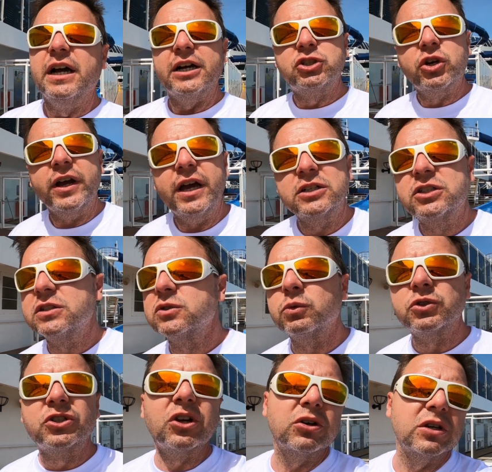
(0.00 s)
attractions,
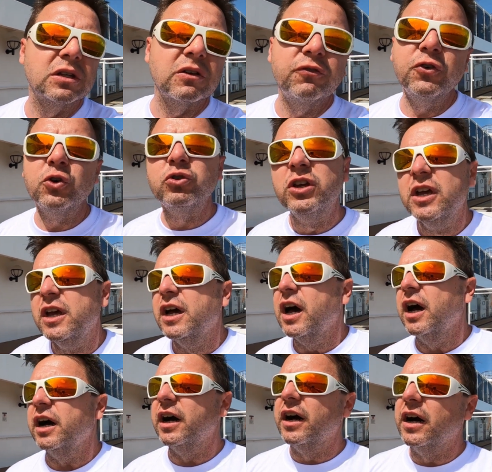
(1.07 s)
we'll show you the food,
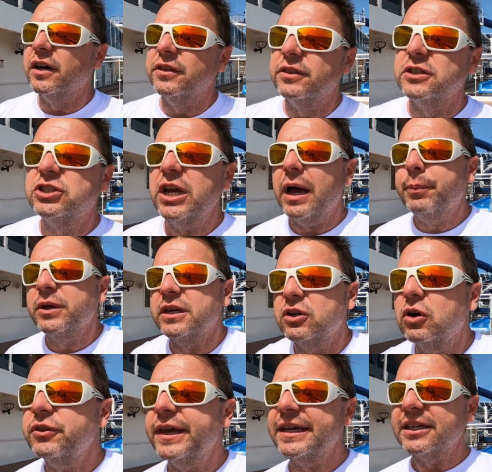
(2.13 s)
the shopping, and
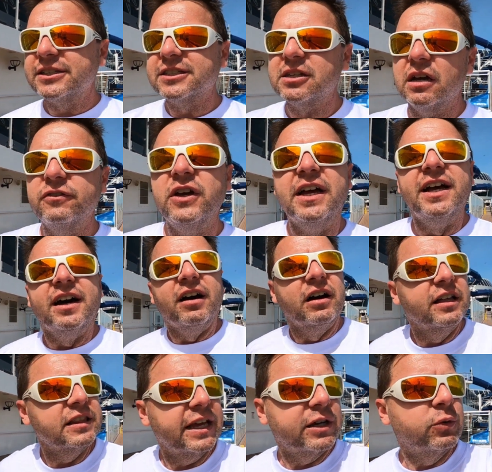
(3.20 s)
all that good stuff
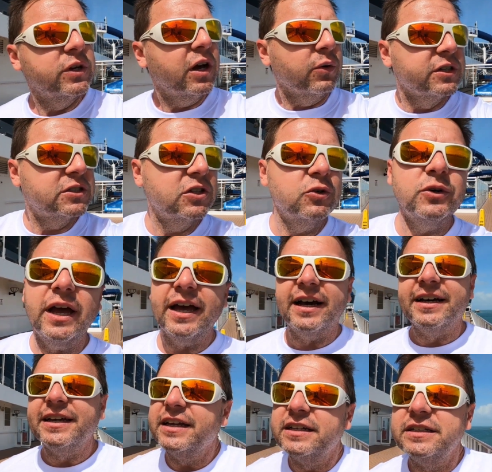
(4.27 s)
like we always do.
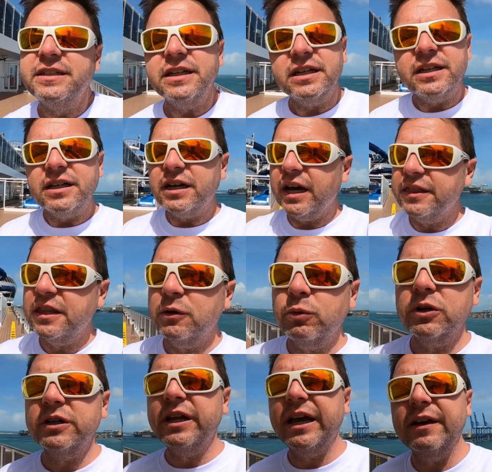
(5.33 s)
And I think
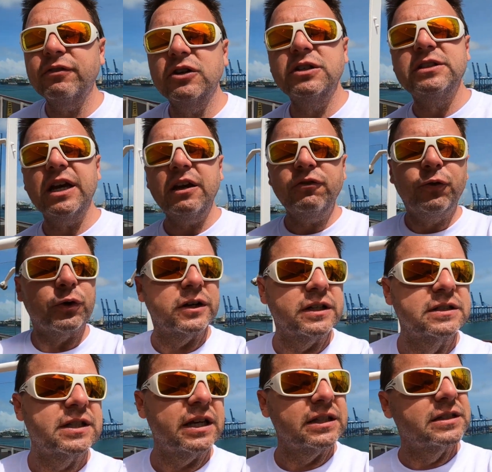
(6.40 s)
we're gonna have a good day for
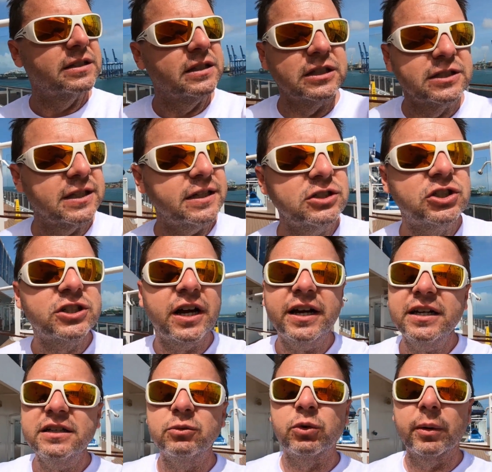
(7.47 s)
it. It's the sun's
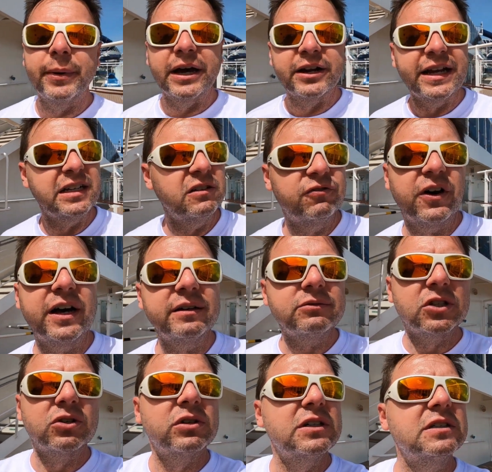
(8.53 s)
shining. We're about 85
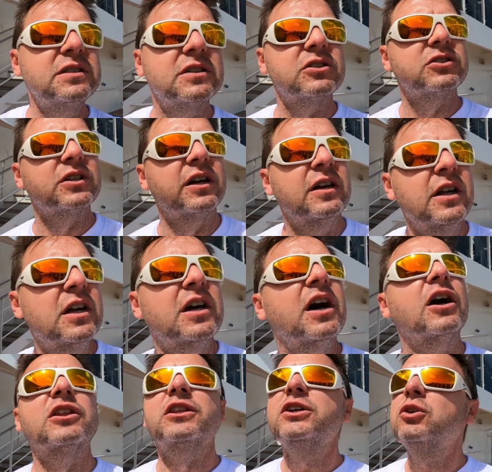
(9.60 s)
degrees. There's a
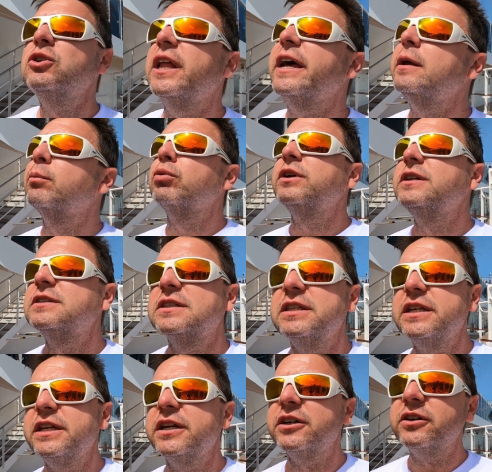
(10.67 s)
little light breeze in
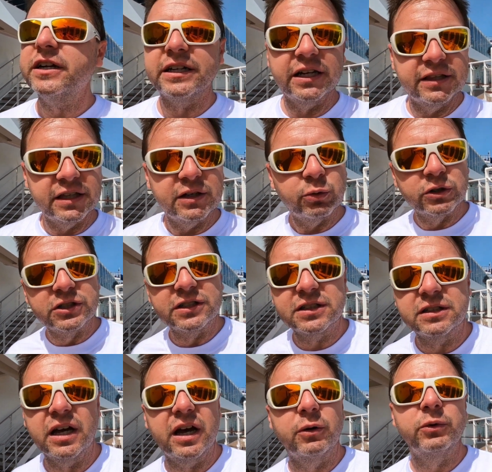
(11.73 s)
the air, and I think we're
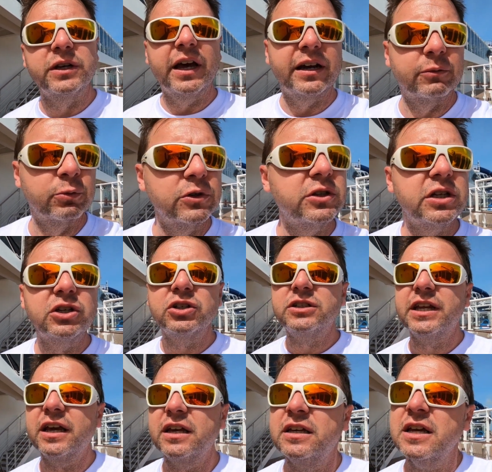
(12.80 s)
just we got a really good
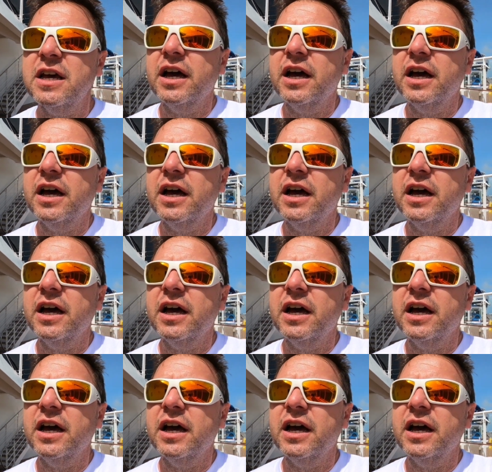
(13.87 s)
day